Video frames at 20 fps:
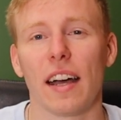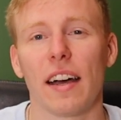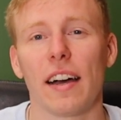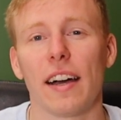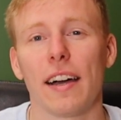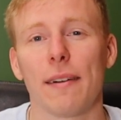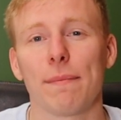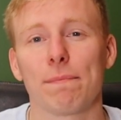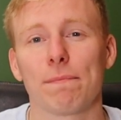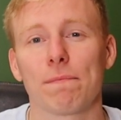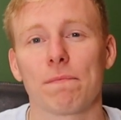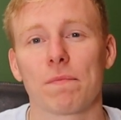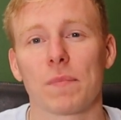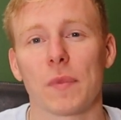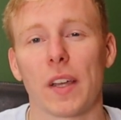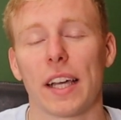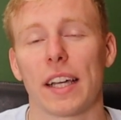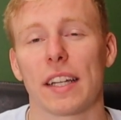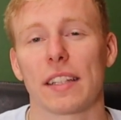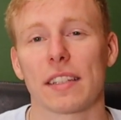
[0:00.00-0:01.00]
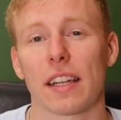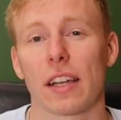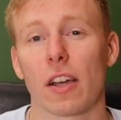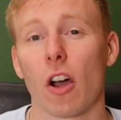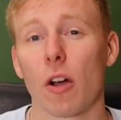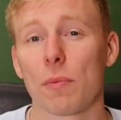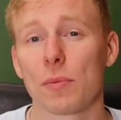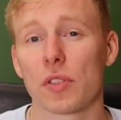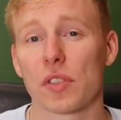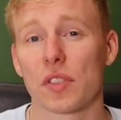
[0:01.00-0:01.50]
Um, and I
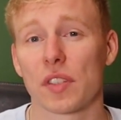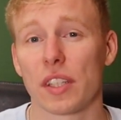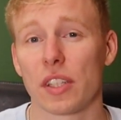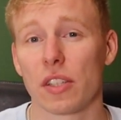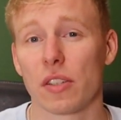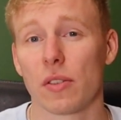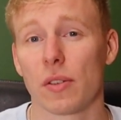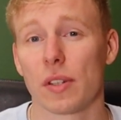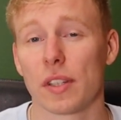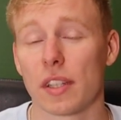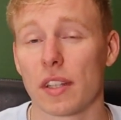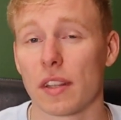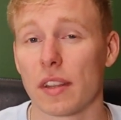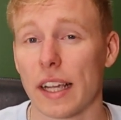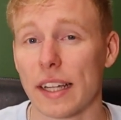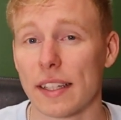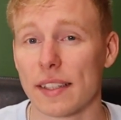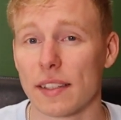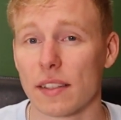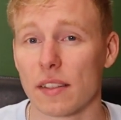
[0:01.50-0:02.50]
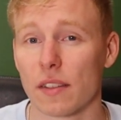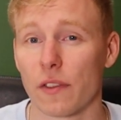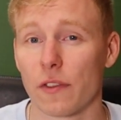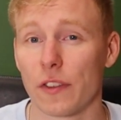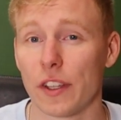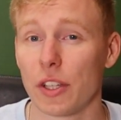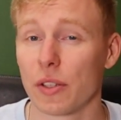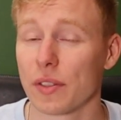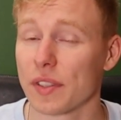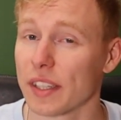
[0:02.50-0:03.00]
hope to see you in the next
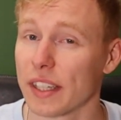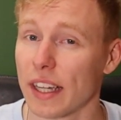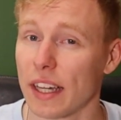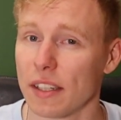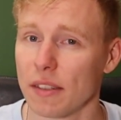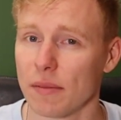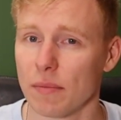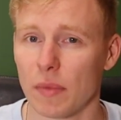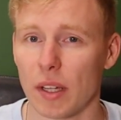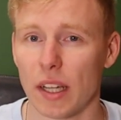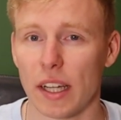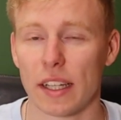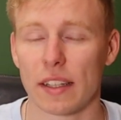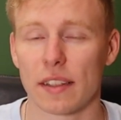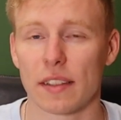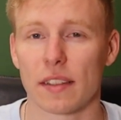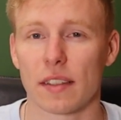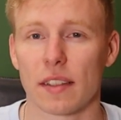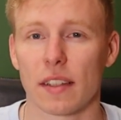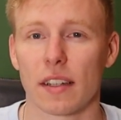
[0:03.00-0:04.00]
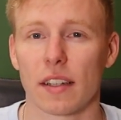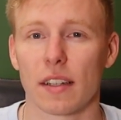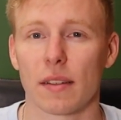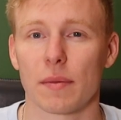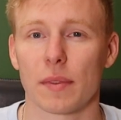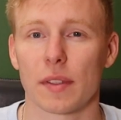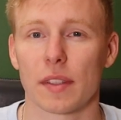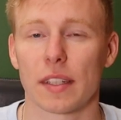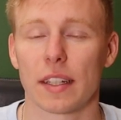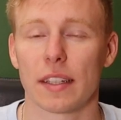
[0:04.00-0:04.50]
videos again. And
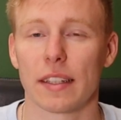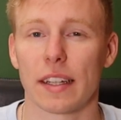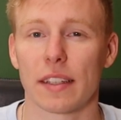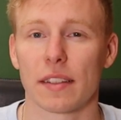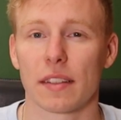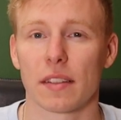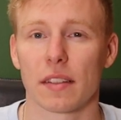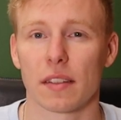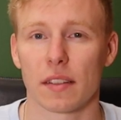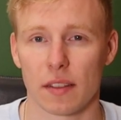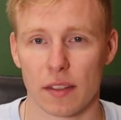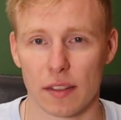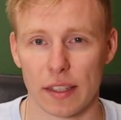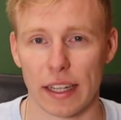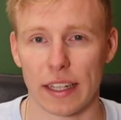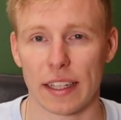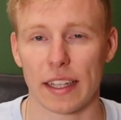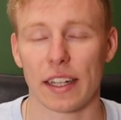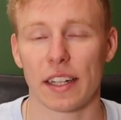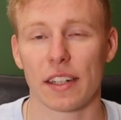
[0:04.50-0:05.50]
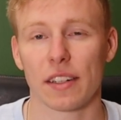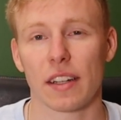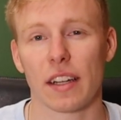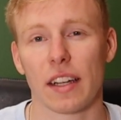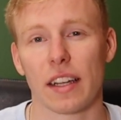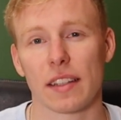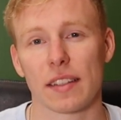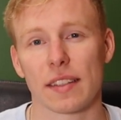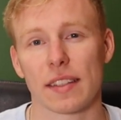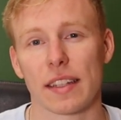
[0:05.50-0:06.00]
um, till then, take care
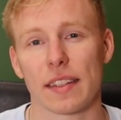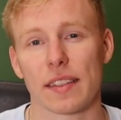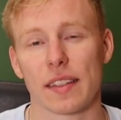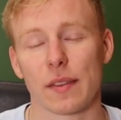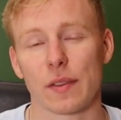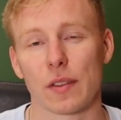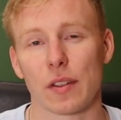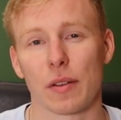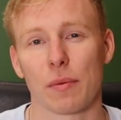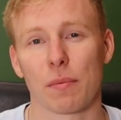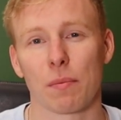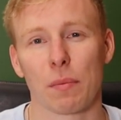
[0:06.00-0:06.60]
and stay safe.